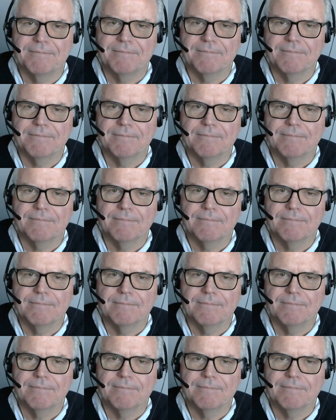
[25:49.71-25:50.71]

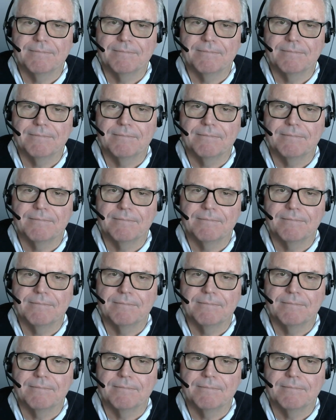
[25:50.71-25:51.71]

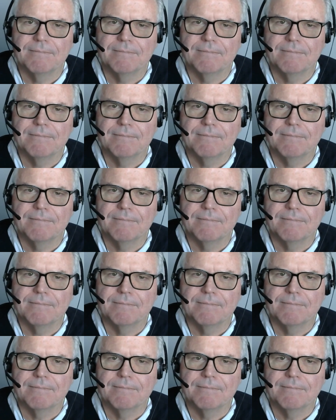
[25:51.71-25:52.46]
The person shown says nothing.